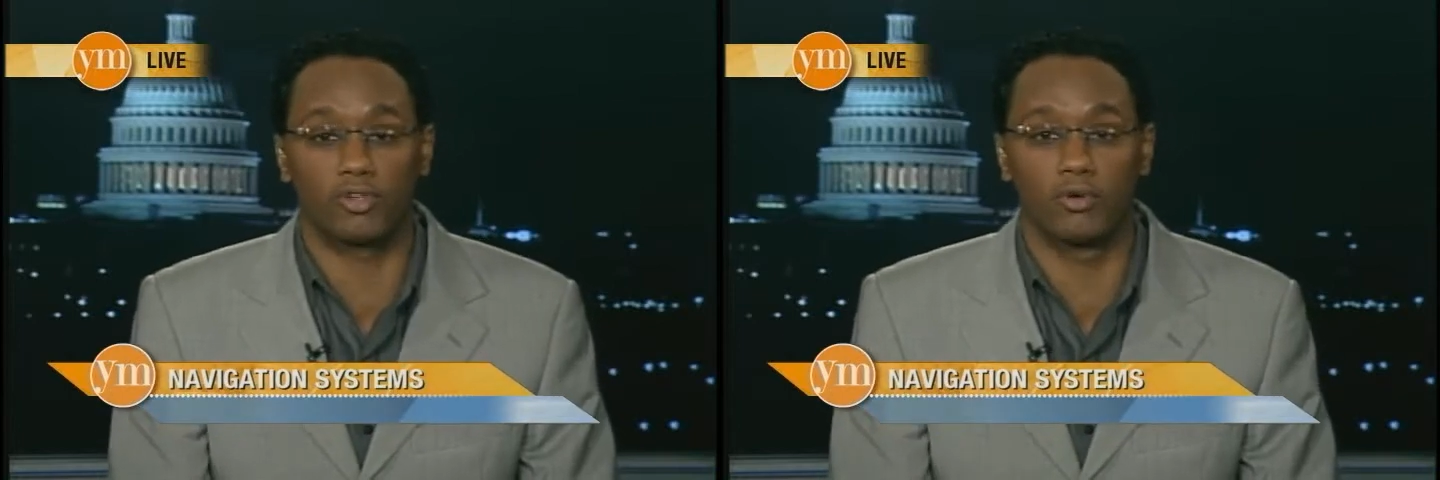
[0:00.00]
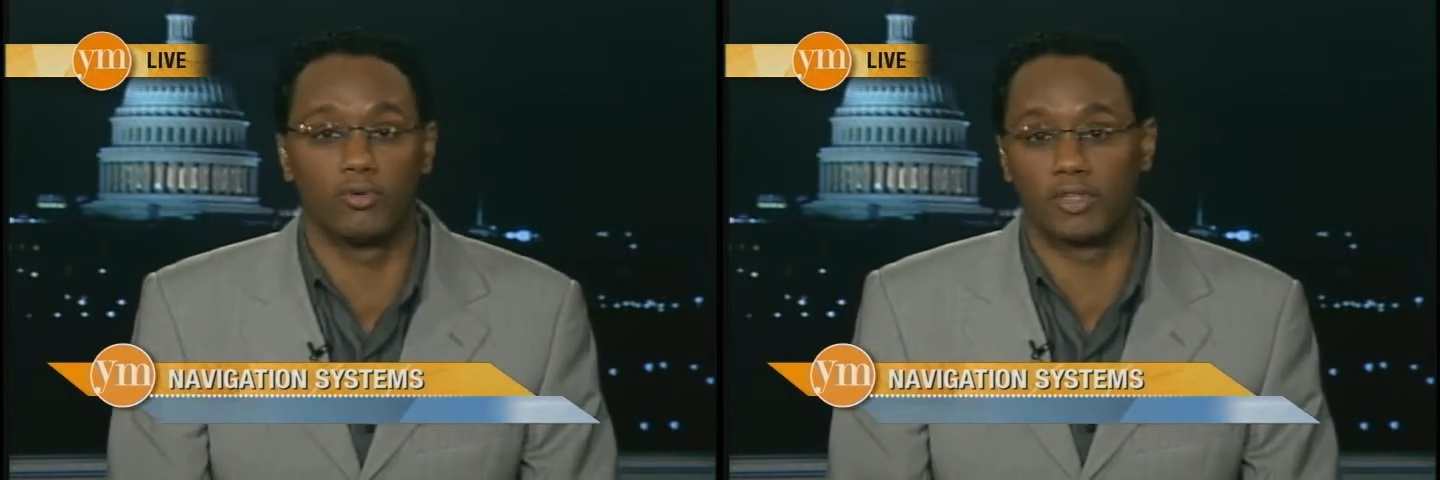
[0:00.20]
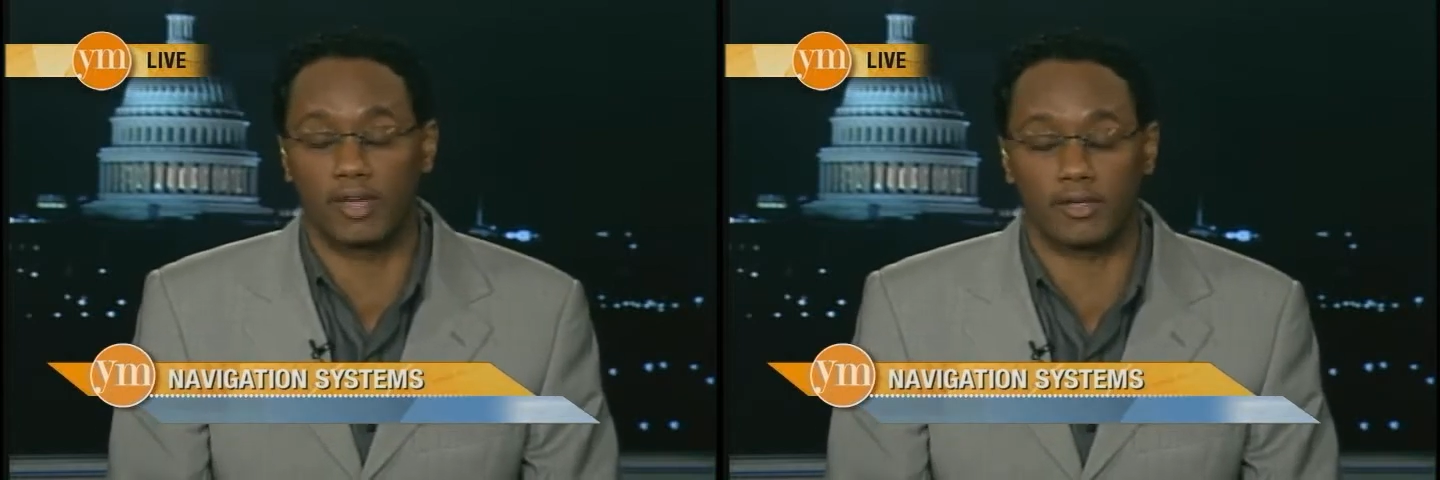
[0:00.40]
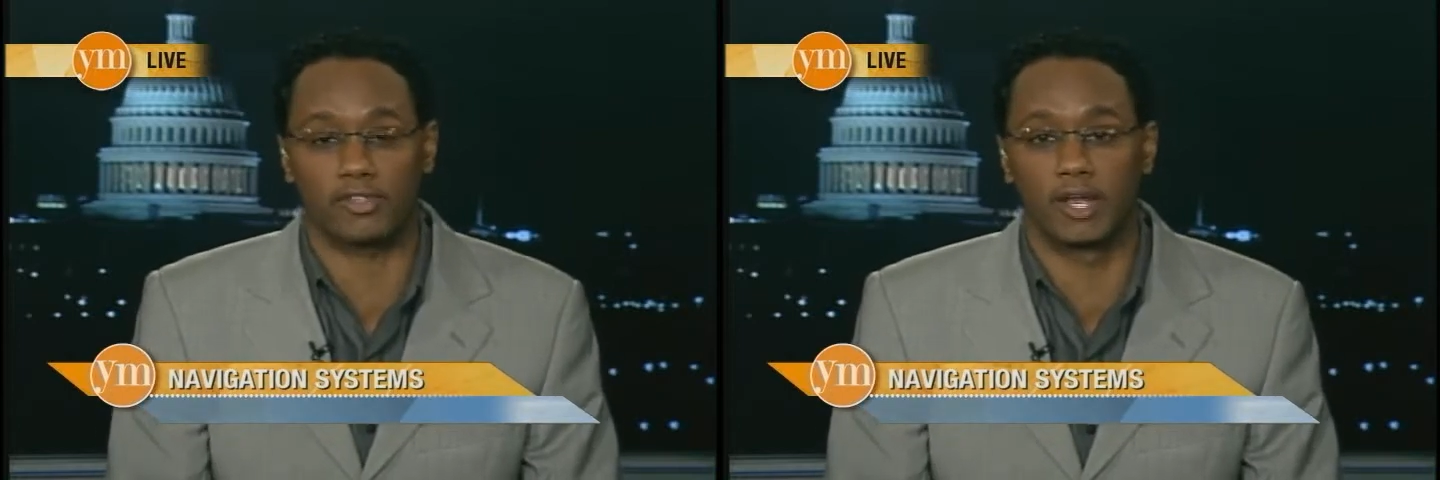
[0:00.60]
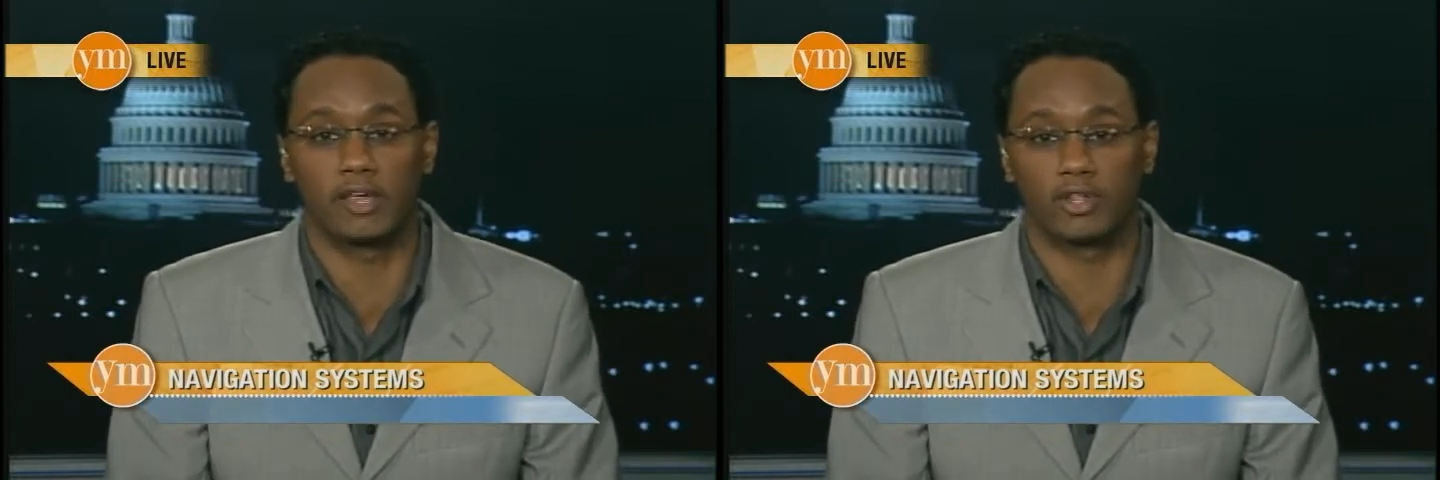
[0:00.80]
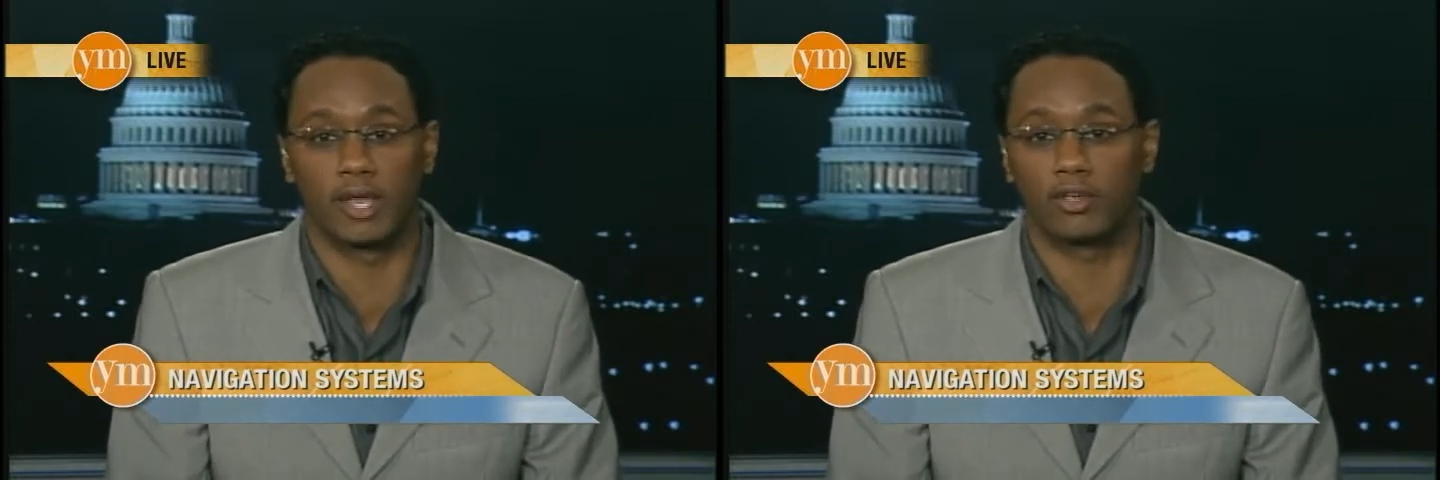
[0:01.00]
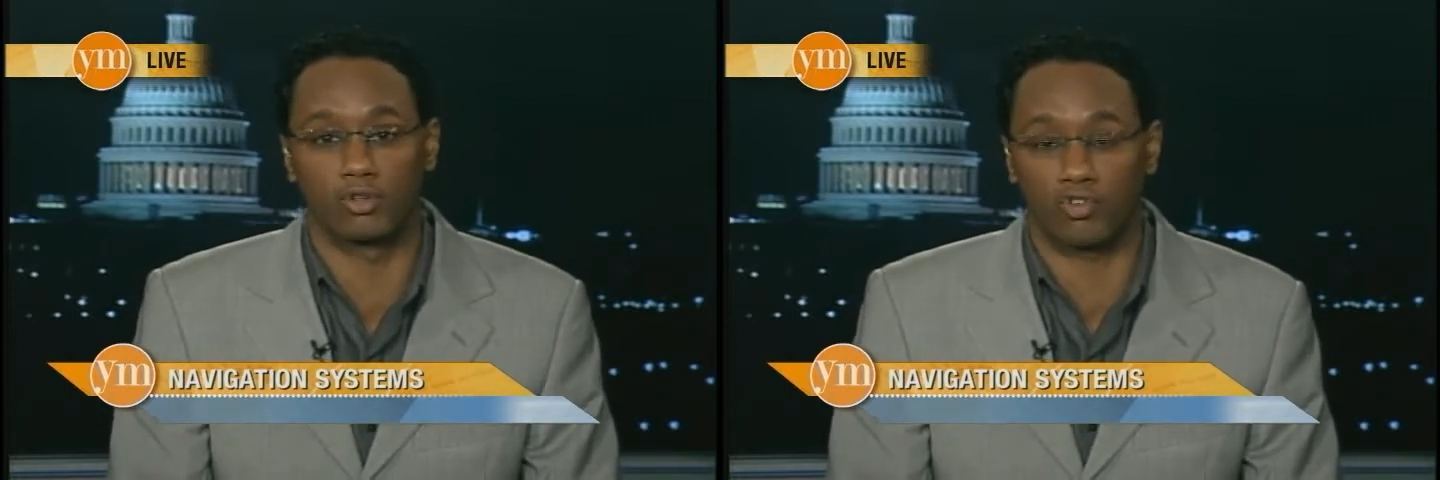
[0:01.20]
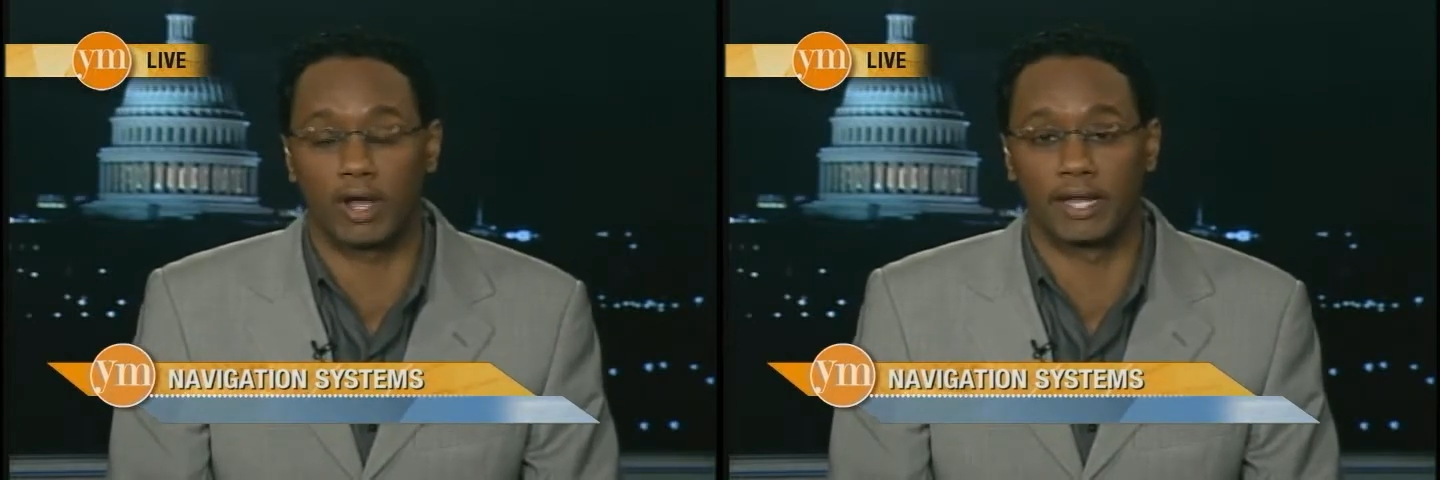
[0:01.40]
to the destination that
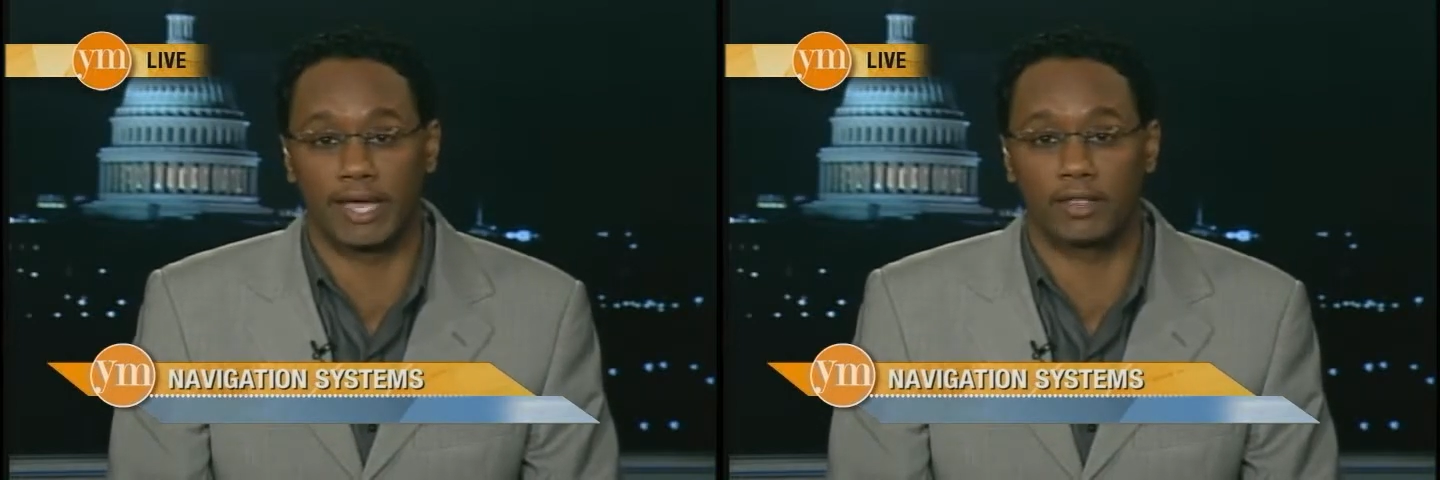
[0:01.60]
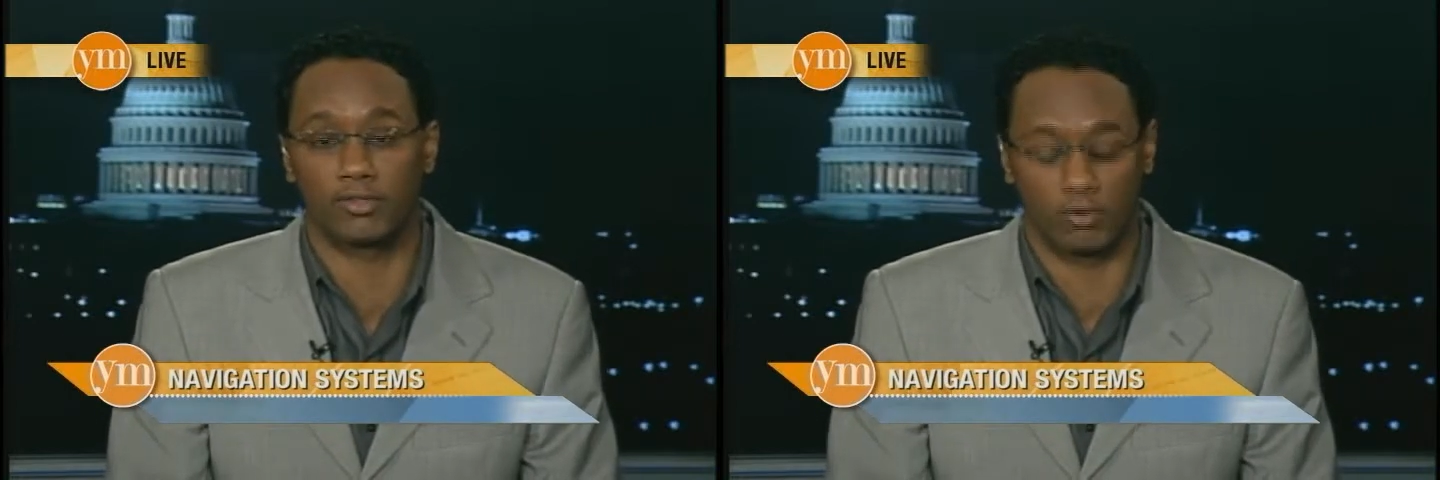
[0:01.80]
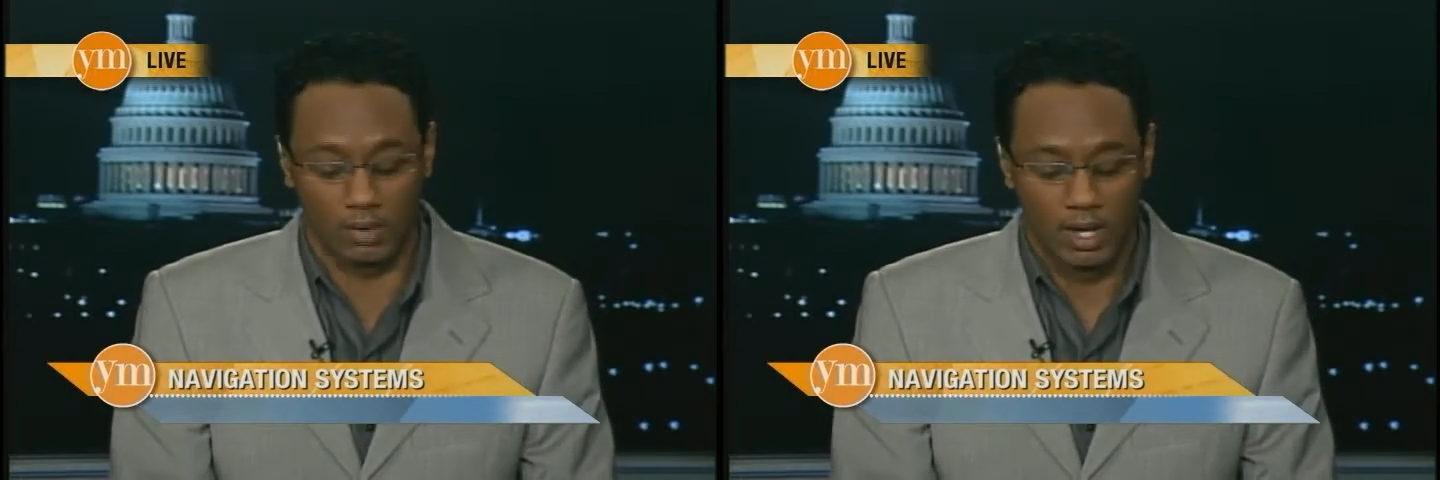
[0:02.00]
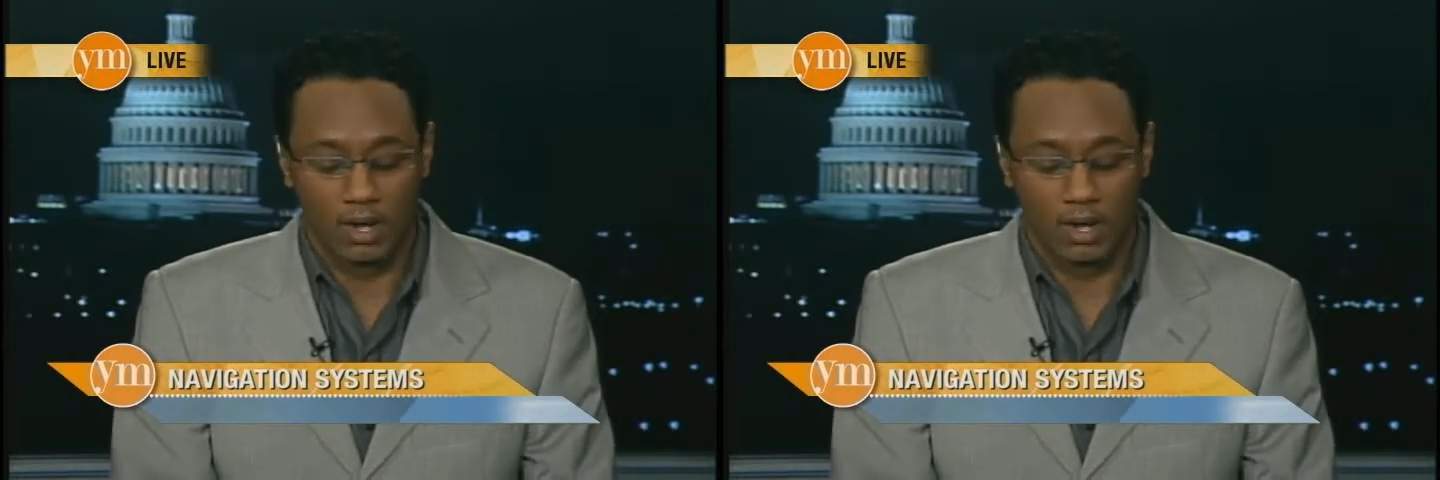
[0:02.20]
you're trying to get to.